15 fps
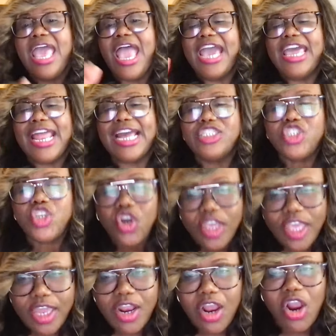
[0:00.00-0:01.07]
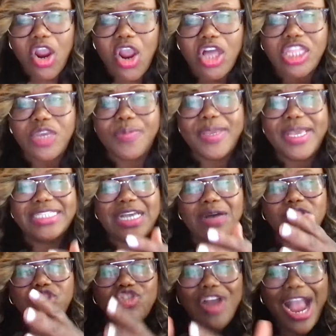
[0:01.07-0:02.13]
and I took it early because I
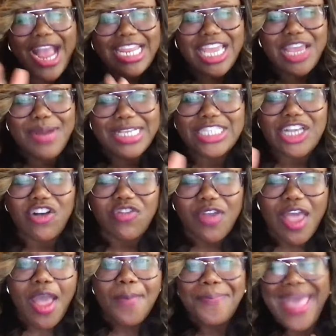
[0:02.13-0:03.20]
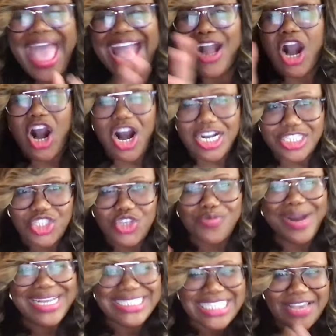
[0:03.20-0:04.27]
was trying to get myself back onto
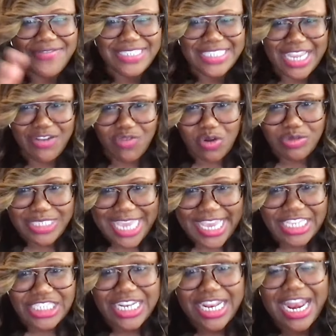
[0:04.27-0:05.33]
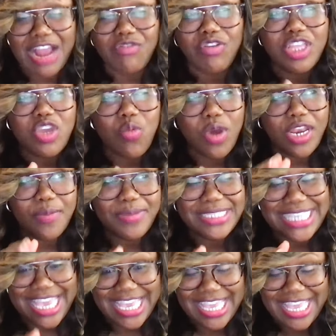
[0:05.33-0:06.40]
my seven day rotation, and I really wanted to be
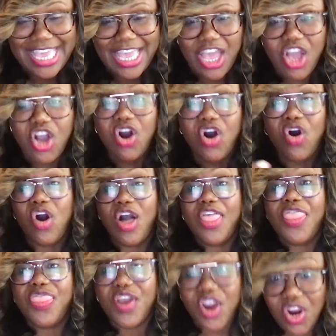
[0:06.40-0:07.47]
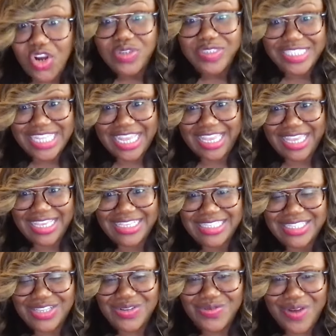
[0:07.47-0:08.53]
taking it on
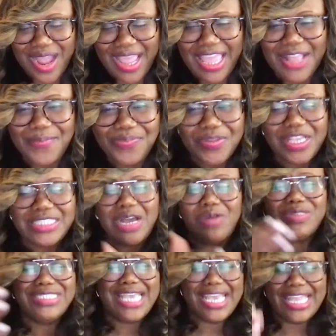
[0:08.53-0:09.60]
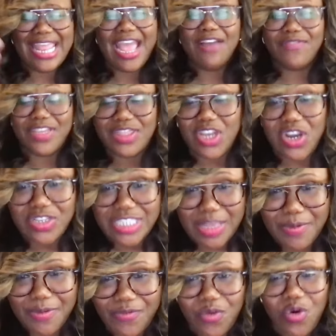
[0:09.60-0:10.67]
Thursdays, right? Because I was taking it every Thursday
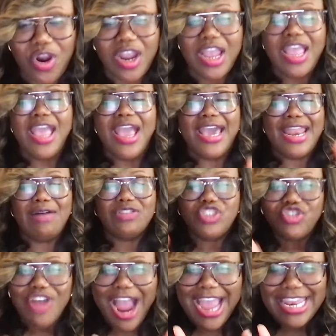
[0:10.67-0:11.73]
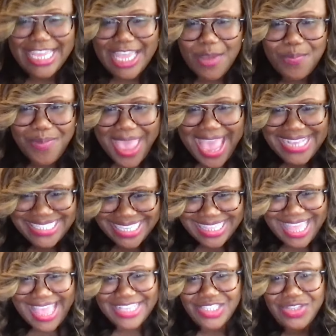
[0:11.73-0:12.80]
before, and I was trying to get back to
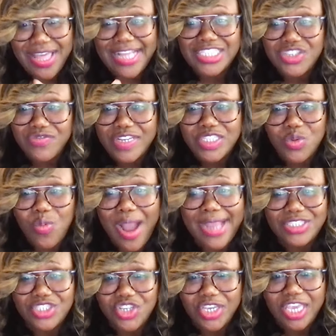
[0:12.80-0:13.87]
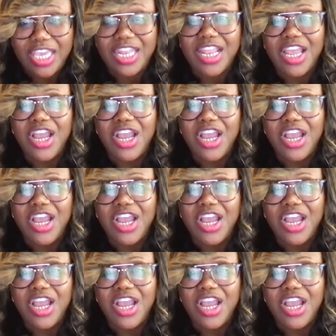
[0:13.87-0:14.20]
that. So that's the reason why I took it